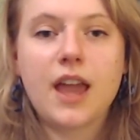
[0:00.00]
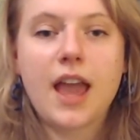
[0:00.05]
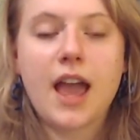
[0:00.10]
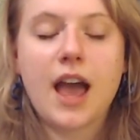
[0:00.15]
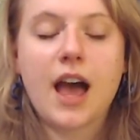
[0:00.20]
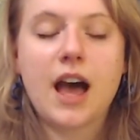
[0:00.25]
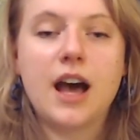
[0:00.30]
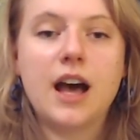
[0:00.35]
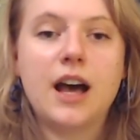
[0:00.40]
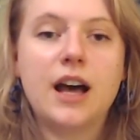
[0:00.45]

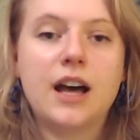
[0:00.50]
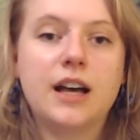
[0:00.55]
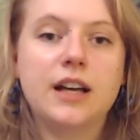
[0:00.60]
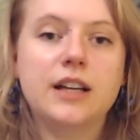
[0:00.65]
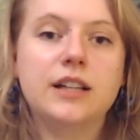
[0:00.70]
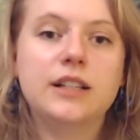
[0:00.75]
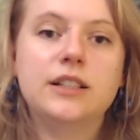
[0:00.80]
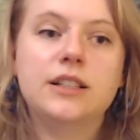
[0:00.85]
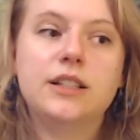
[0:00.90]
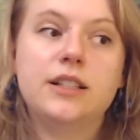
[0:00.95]
The
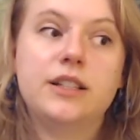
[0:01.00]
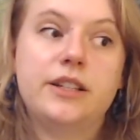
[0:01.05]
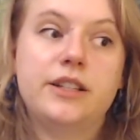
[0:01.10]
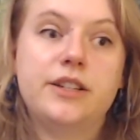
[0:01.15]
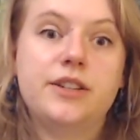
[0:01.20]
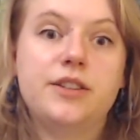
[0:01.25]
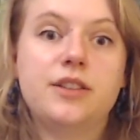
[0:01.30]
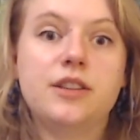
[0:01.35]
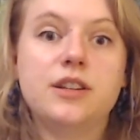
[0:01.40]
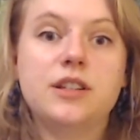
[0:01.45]

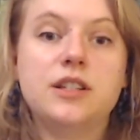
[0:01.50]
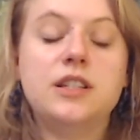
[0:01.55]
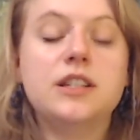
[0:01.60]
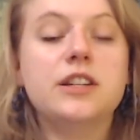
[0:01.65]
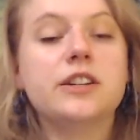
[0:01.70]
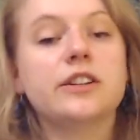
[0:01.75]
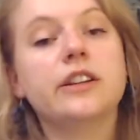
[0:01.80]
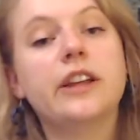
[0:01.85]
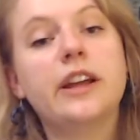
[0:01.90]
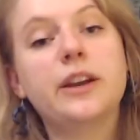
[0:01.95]

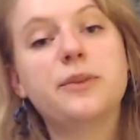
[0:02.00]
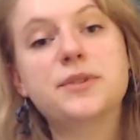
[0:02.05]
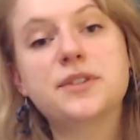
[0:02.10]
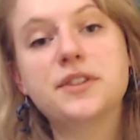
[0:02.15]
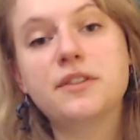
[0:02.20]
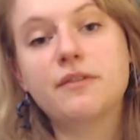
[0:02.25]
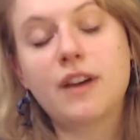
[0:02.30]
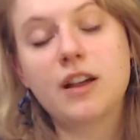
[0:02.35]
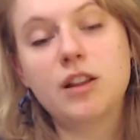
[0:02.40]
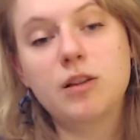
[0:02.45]
Deerling was
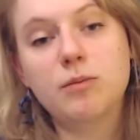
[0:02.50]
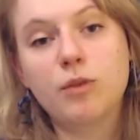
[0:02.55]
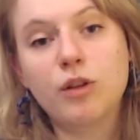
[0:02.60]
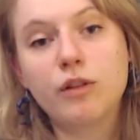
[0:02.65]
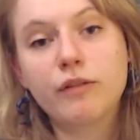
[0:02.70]
available